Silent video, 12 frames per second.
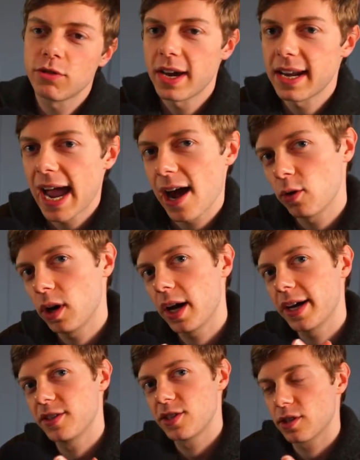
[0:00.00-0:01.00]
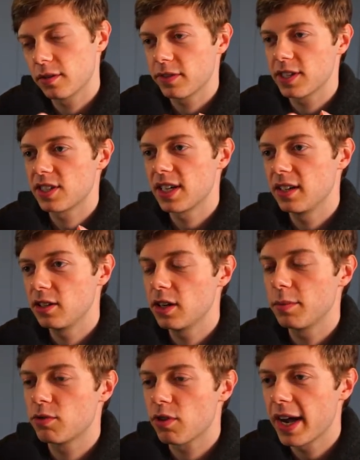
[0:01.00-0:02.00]
outlines of the scene. You know,
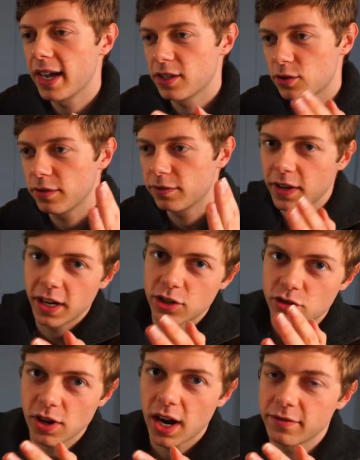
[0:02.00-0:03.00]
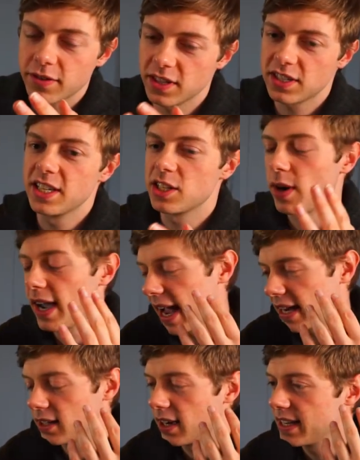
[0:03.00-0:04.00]
we'd write a sort of first draft of the scene. So I
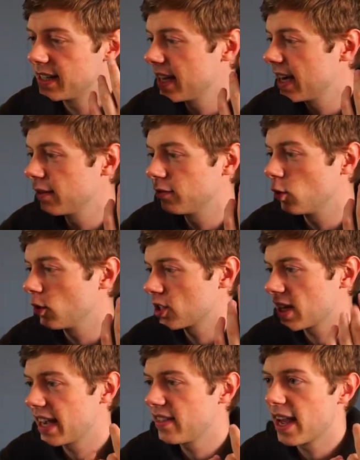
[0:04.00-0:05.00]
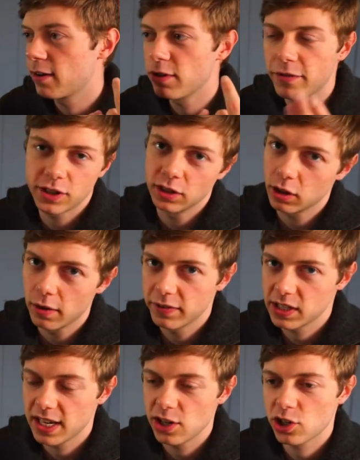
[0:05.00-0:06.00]
had an idea for, say, their Riften
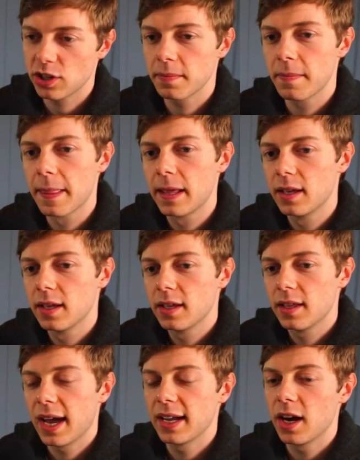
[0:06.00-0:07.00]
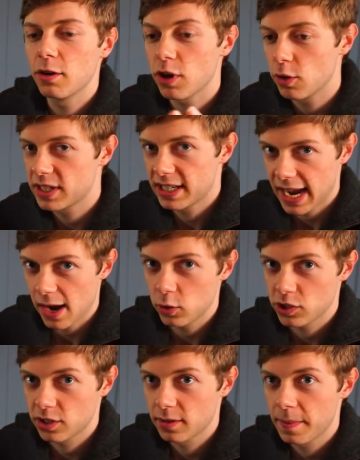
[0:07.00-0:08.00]
conversation, and I wrote it
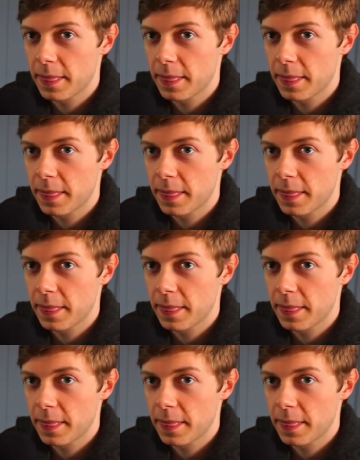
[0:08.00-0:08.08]
out.